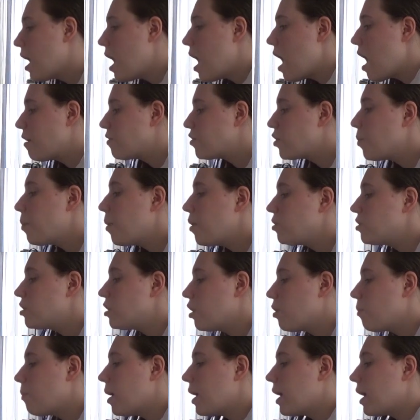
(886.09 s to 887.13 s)
After posting
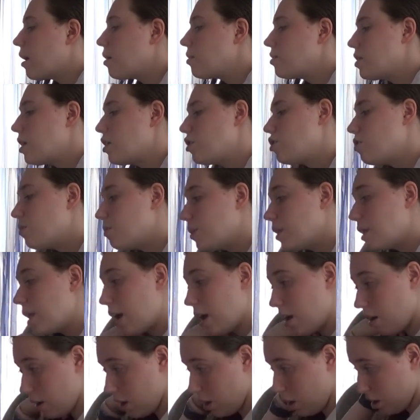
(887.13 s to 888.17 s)
her makeout session with
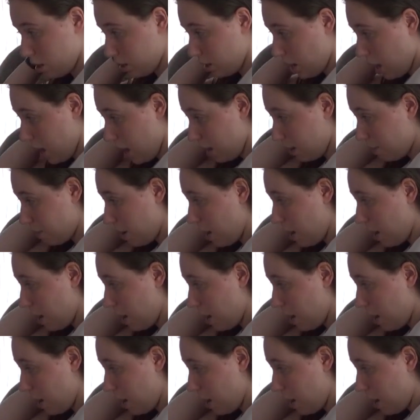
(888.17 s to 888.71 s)
Harry online,